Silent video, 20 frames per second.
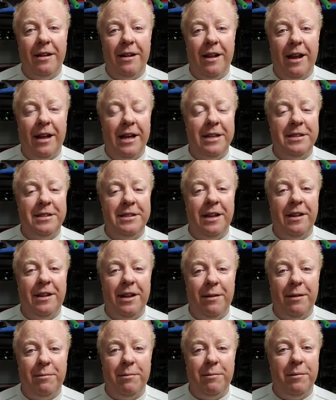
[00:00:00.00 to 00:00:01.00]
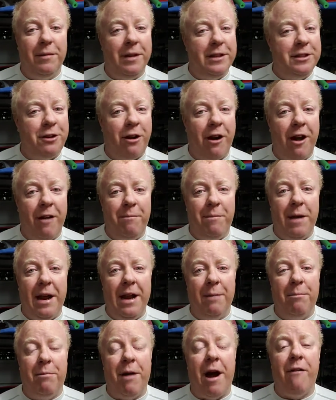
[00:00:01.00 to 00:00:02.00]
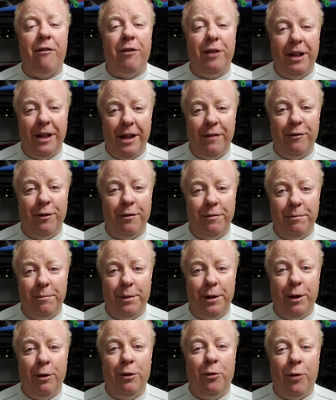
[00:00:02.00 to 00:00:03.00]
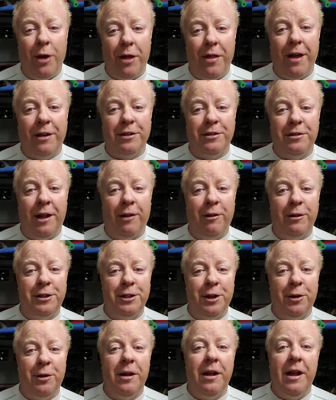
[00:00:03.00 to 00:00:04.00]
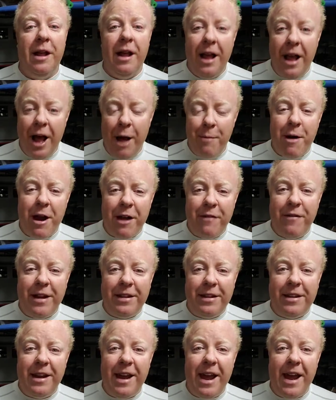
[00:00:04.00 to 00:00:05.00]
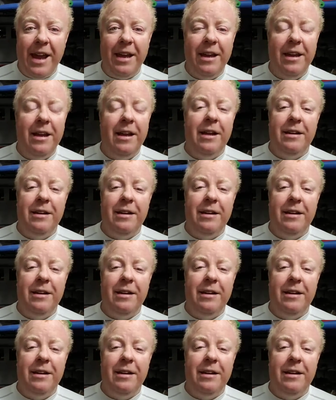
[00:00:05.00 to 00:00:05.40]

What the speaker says: Like I said, they start off paid at poverty level, below $20,000. So help out a vet today.